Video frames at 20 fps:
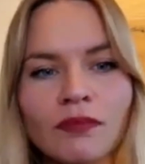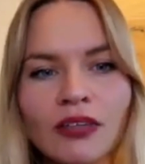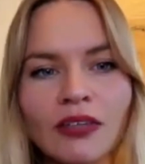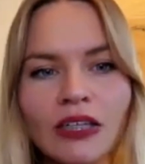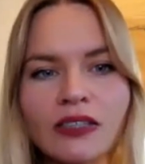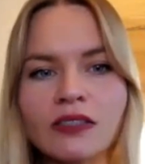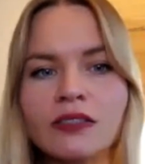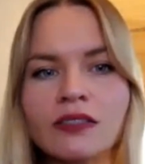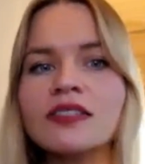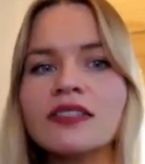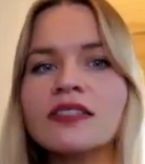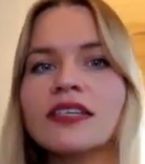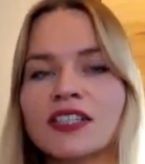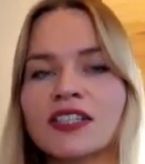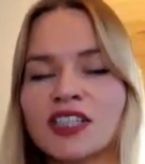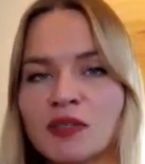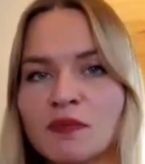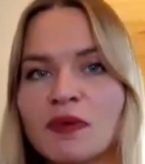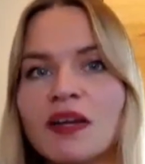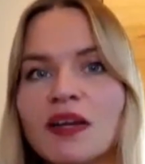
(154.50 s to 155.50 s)
So this is
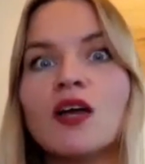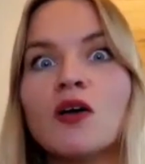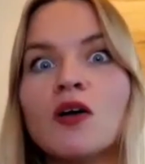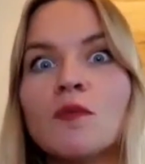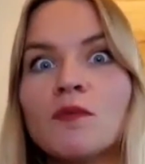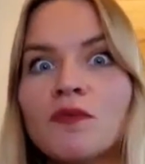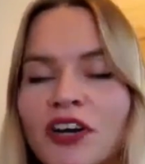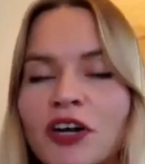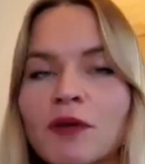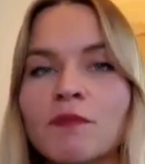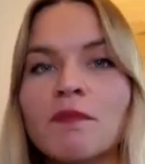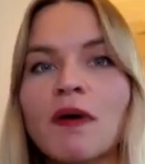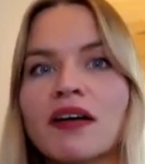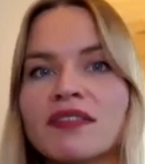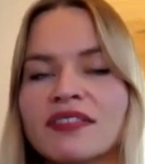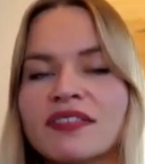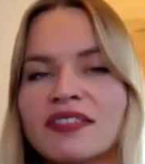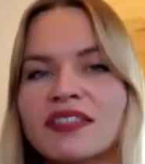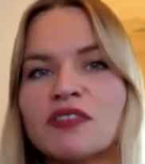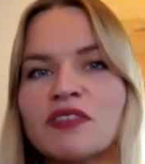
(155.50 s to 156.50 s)
actually very
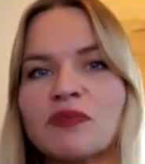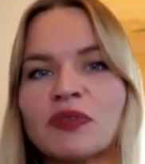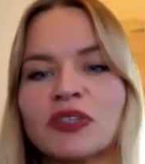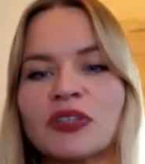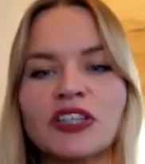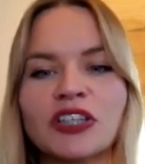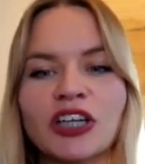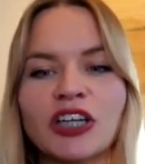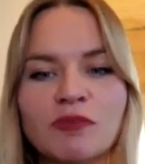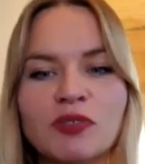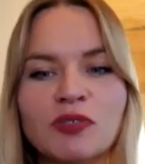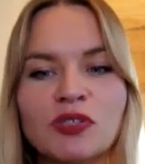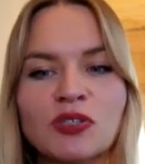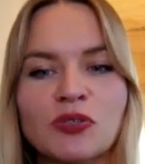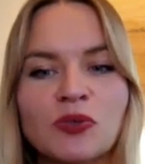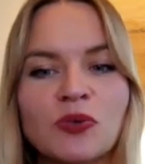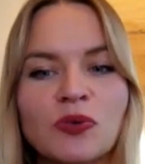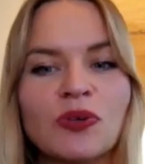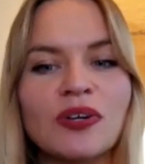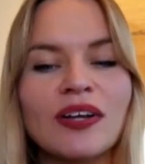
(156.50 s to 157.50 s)
positive when it comes
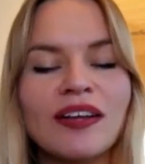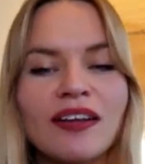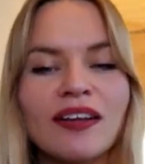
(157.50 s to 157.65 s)
to